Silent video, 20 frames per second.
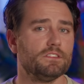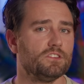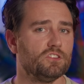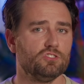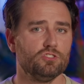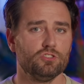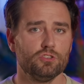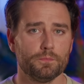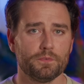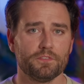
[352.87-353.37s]
It's
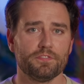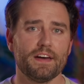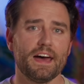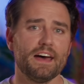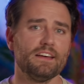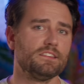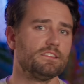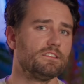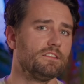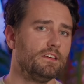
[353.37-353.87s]
super
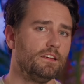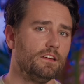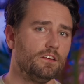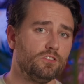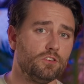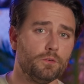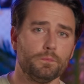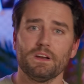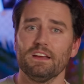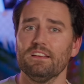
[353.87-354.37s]
fast,
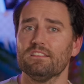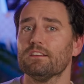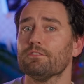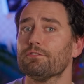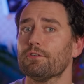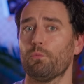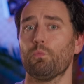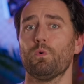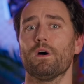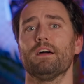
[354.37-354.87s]
super easy
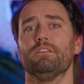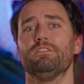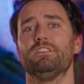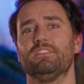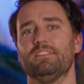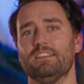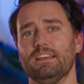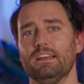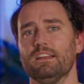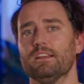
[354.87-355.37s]
from what I've
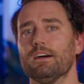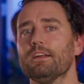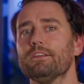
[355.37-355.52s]
seen